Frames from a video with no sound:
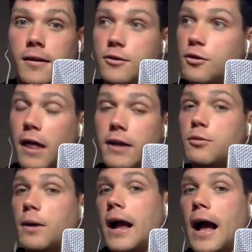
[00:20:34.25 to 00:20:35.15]
So that's
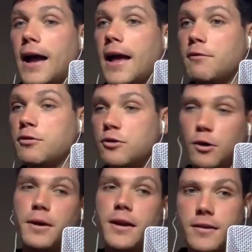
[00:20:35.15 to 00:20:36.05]
why I have
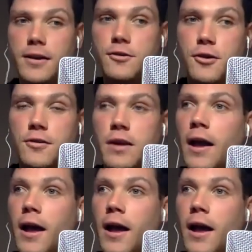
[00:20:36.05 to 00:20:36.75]
so many t-shirts.